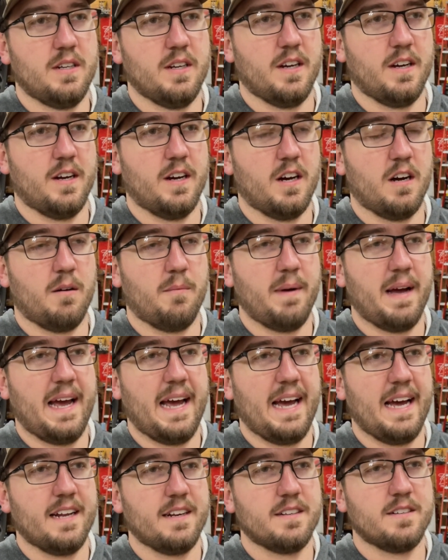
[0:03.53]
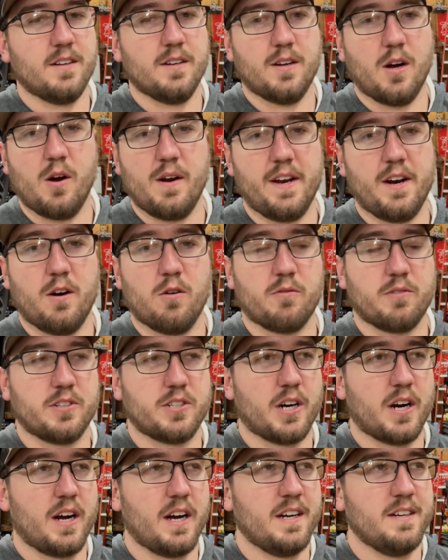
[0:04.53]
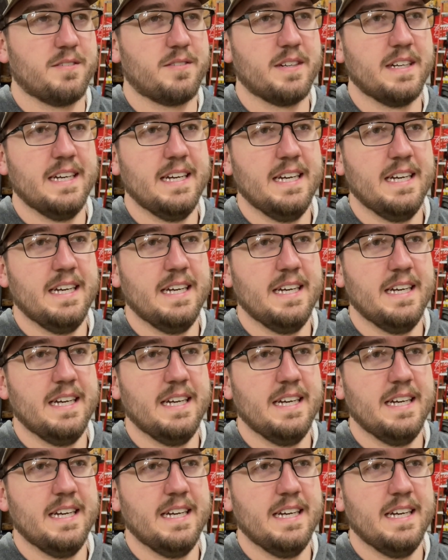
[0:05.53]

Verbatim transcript: um, at in overdrive,